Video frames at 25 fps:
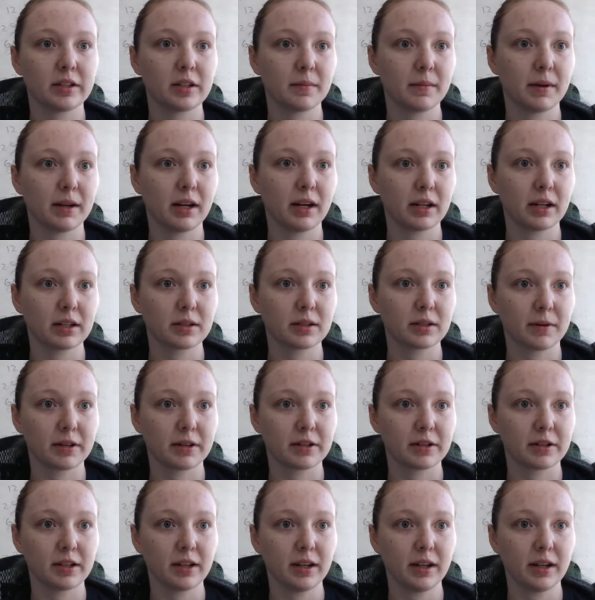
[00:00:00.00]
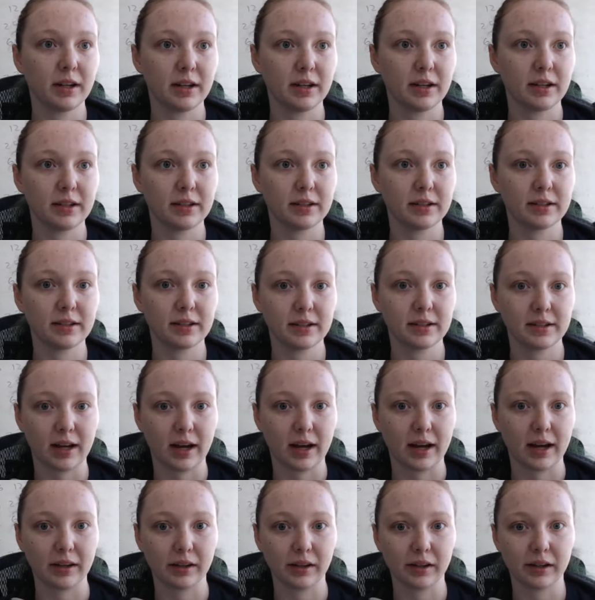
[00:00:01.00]
so my next person is
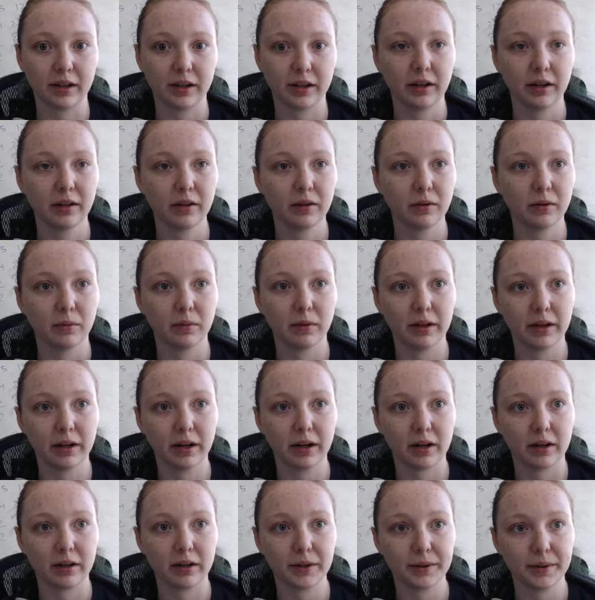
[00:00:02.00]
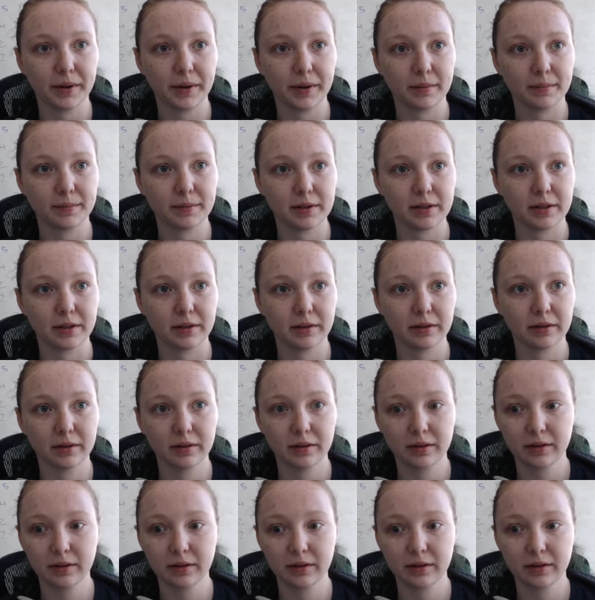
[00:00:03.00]
Tyler. What are you up to?